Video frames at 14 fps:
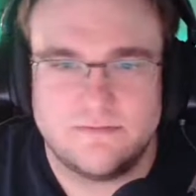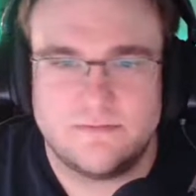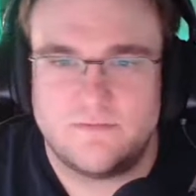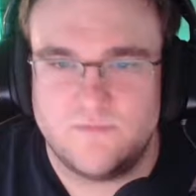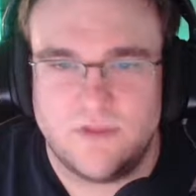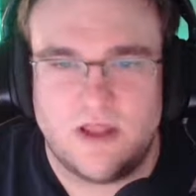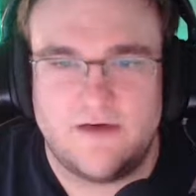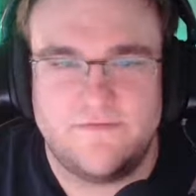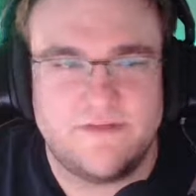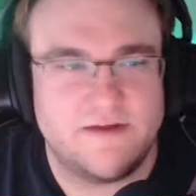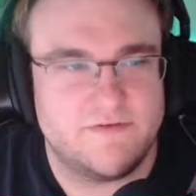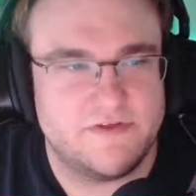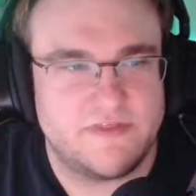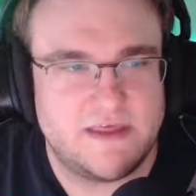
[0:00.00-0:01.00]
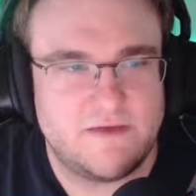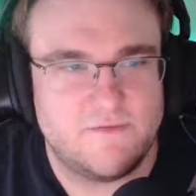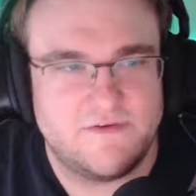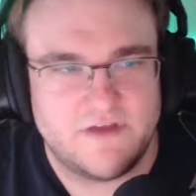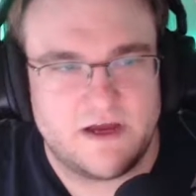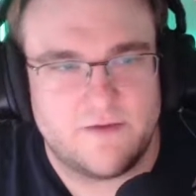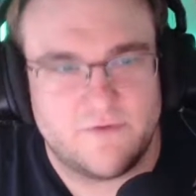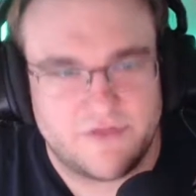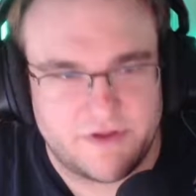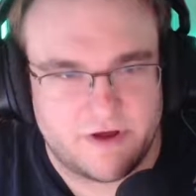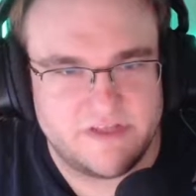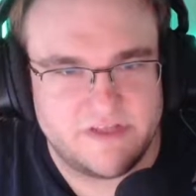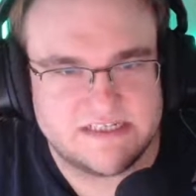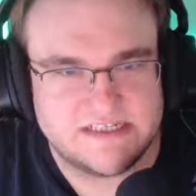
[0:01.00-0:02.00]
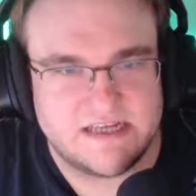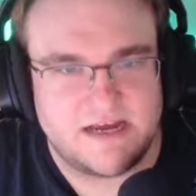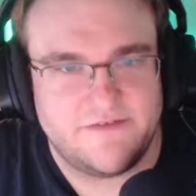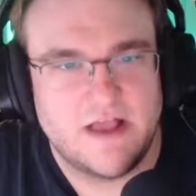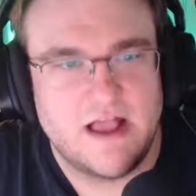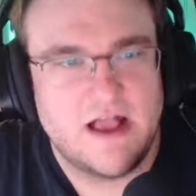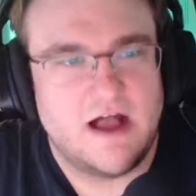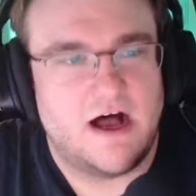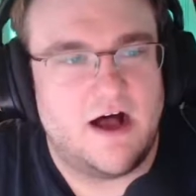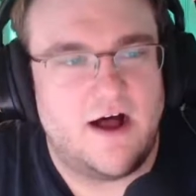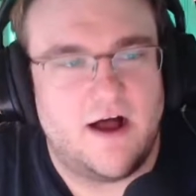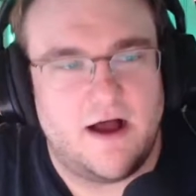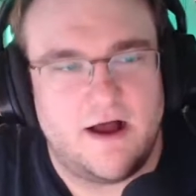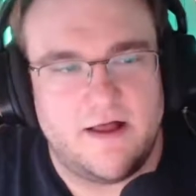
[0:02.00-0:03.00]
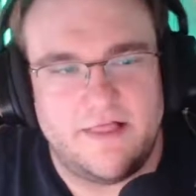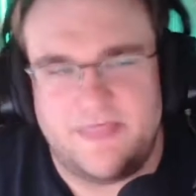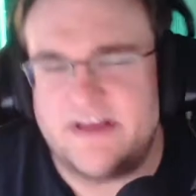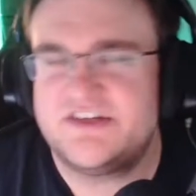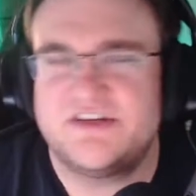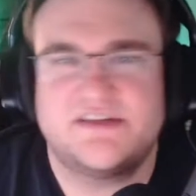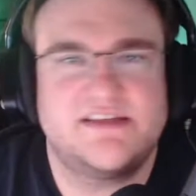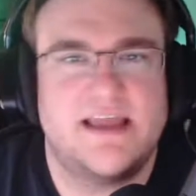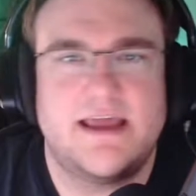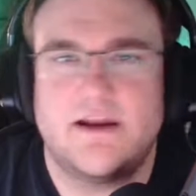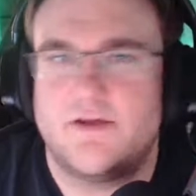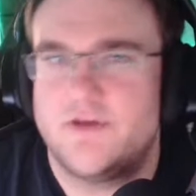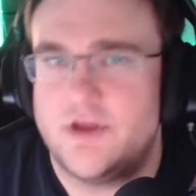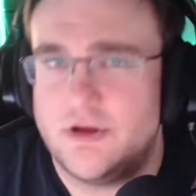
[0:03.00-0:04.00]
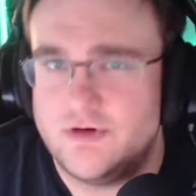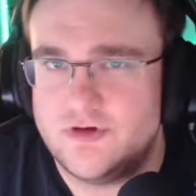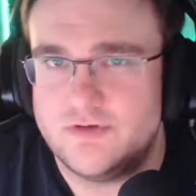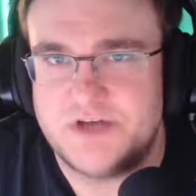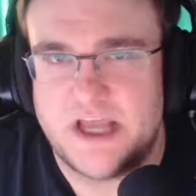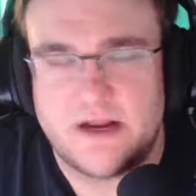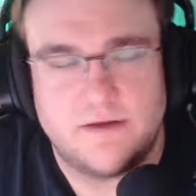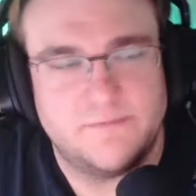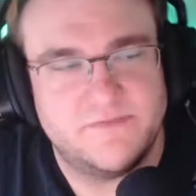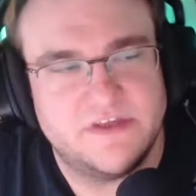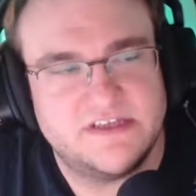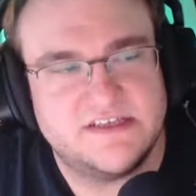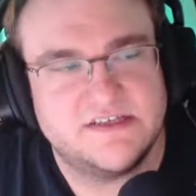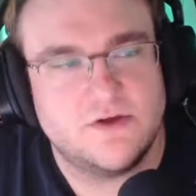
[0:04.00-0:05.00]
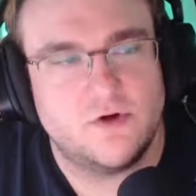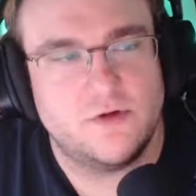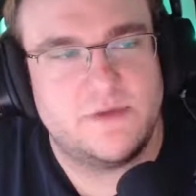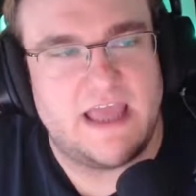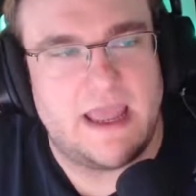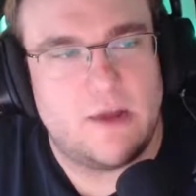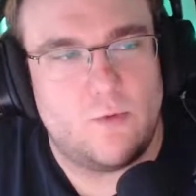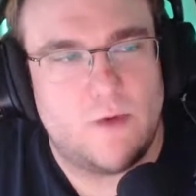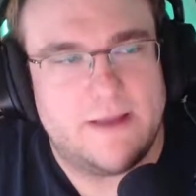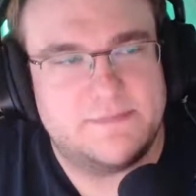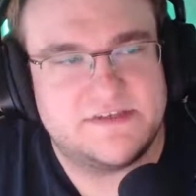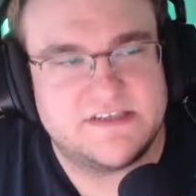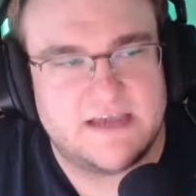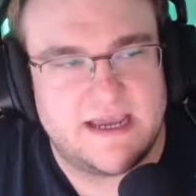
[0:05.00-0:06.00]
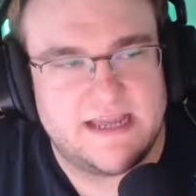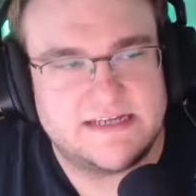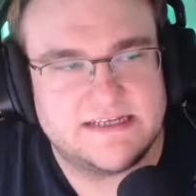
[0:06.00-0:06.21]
loved everything we've done with all this stuff. That's just staying on the YouTube channel. This is going to be a website